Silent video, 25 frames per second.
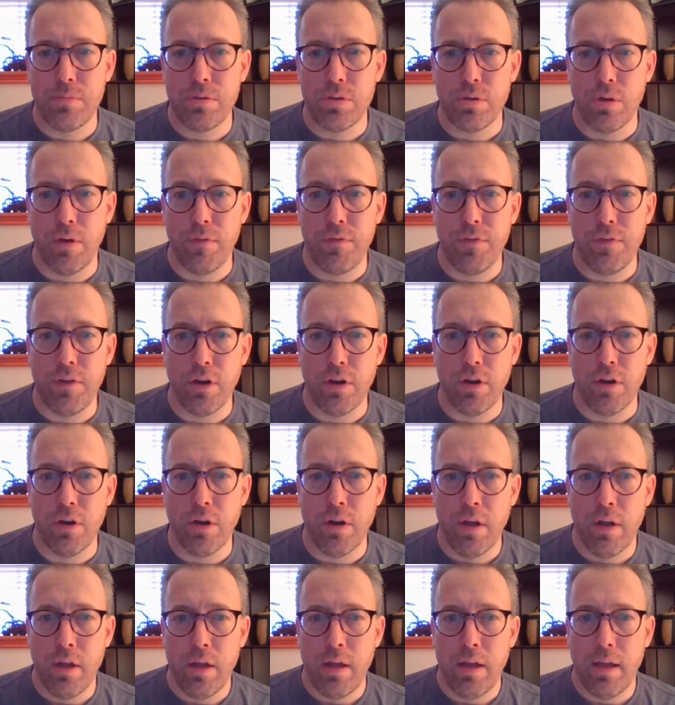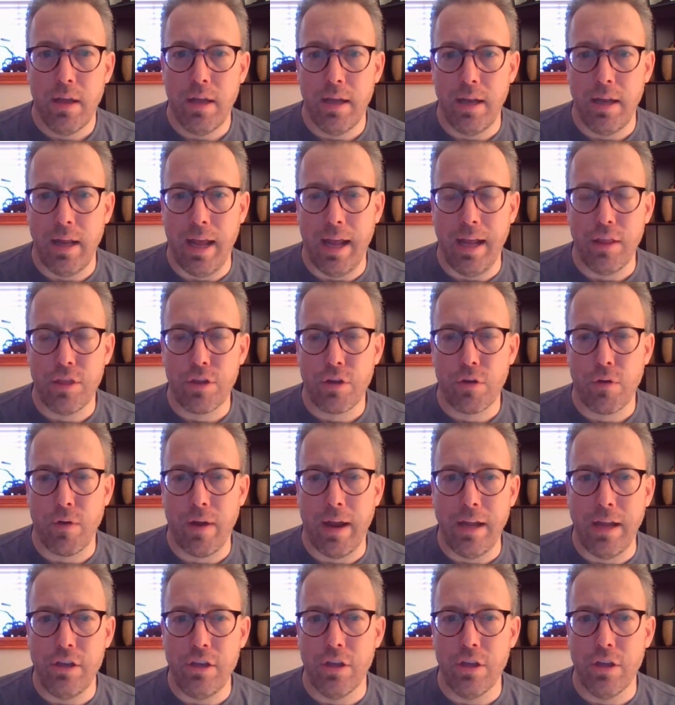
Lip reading: So if you're in 8th grade,